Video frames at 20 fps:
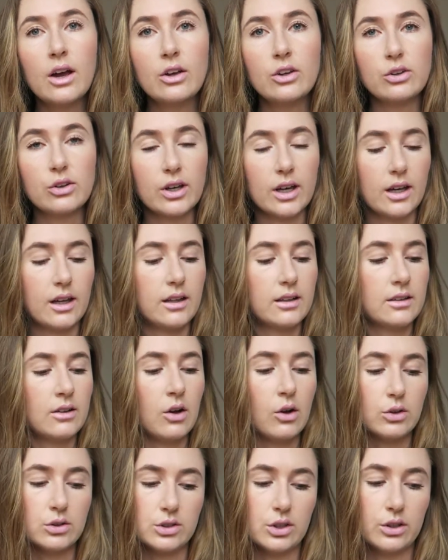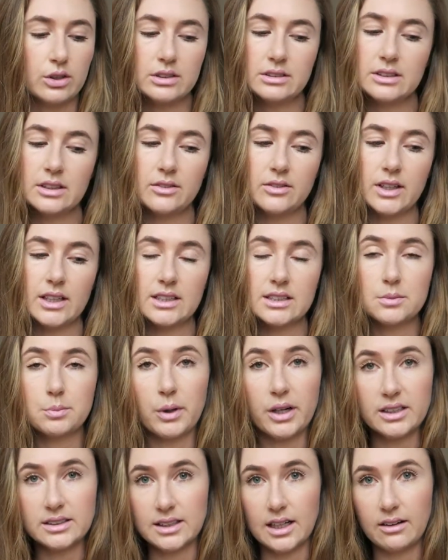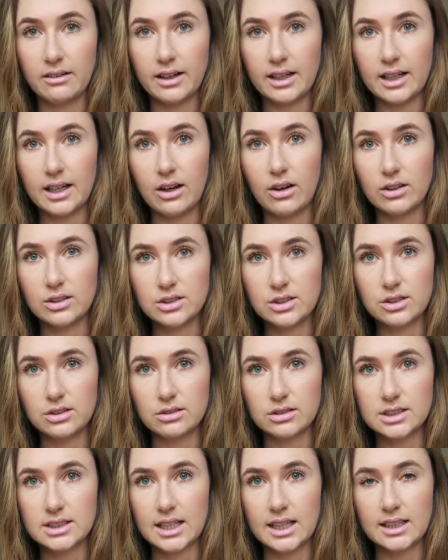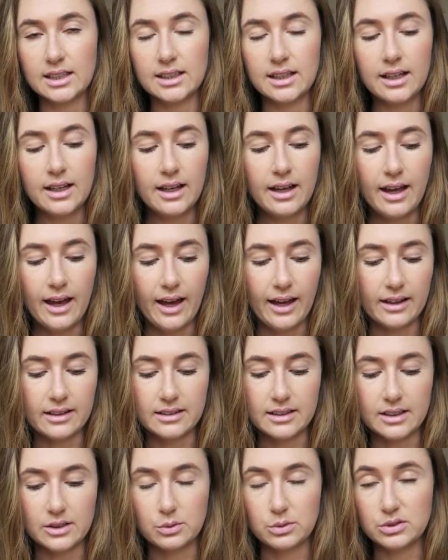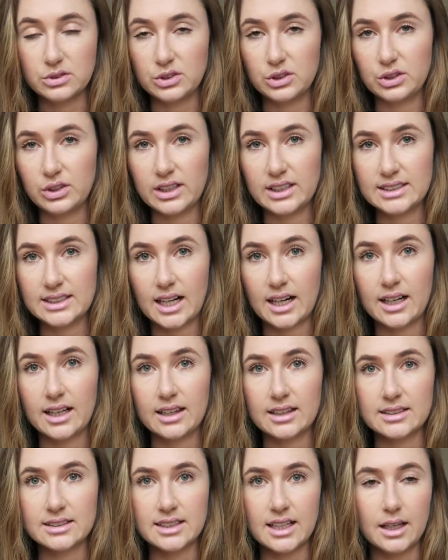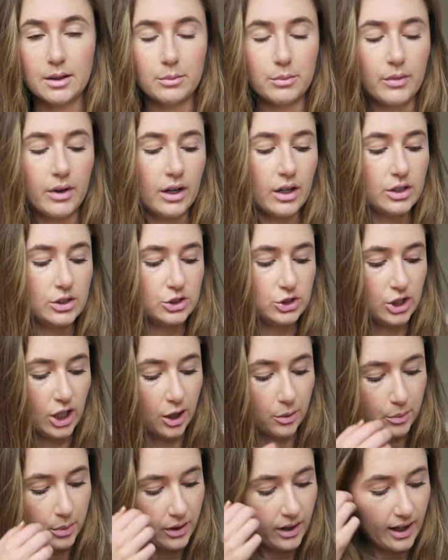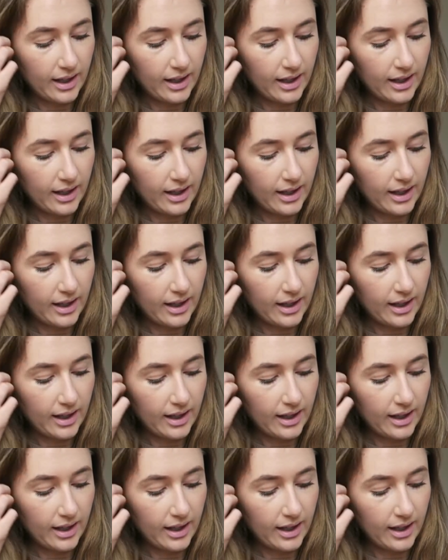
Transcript: you can alternatively spray it directly onto your skin and it will do exactly the same job,